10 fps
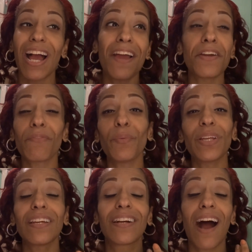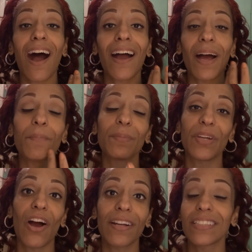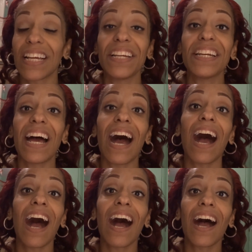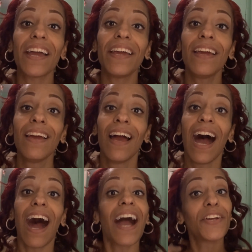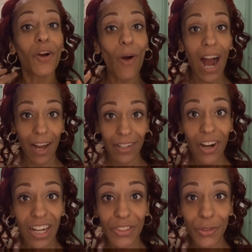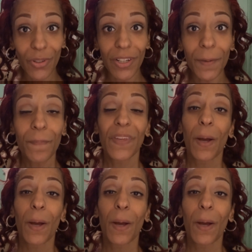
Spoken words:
I never really got, I'm gonna be honest, I know how to contour,